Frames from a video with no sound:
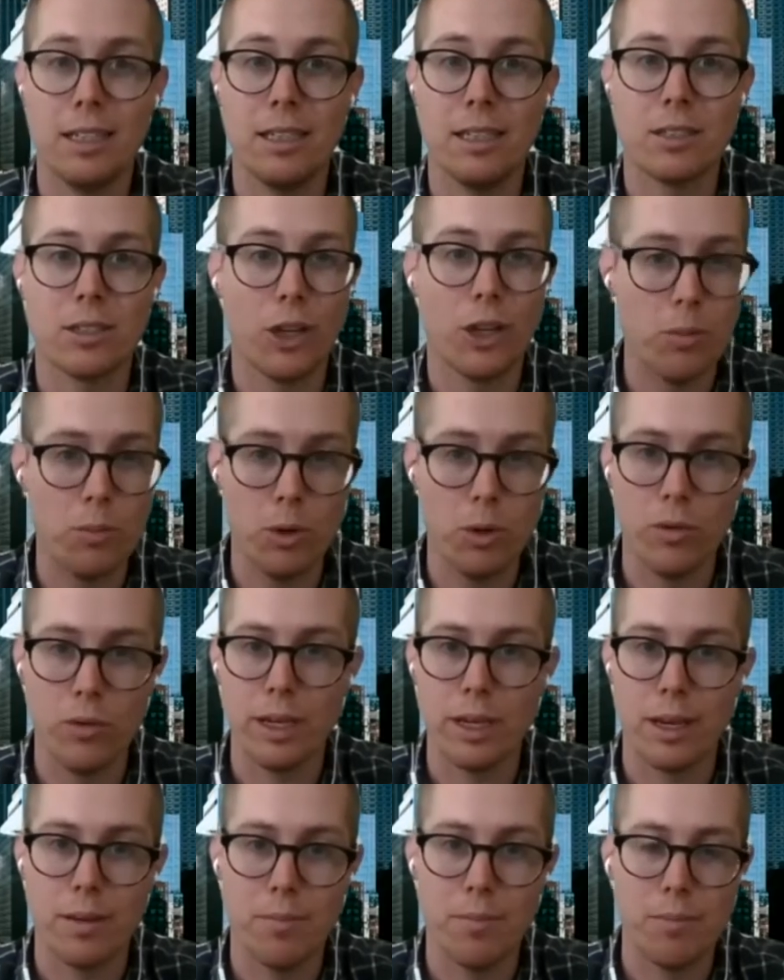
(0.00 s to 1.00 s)
slow-moving
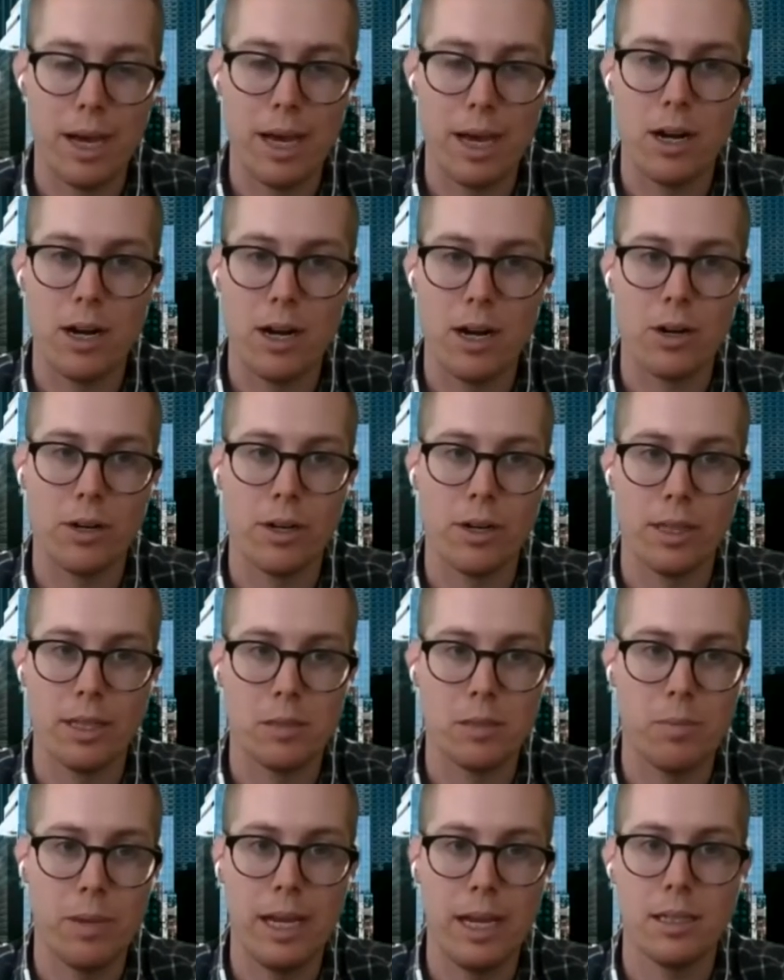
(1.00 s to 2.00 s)
competitor in this
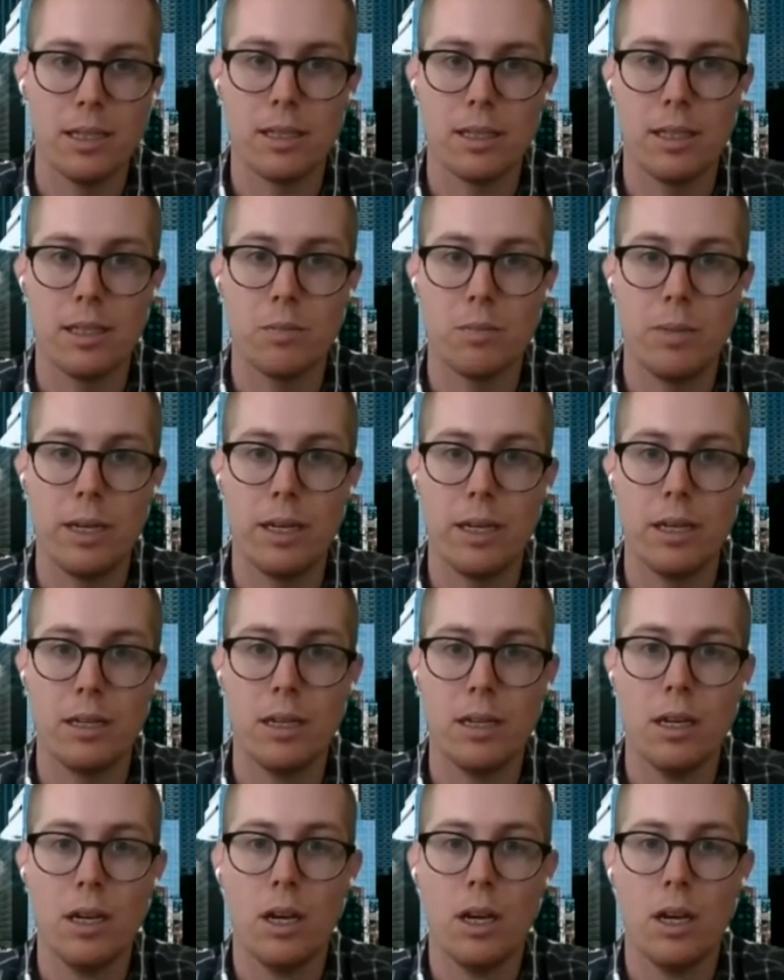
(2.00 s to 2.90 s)
space that's been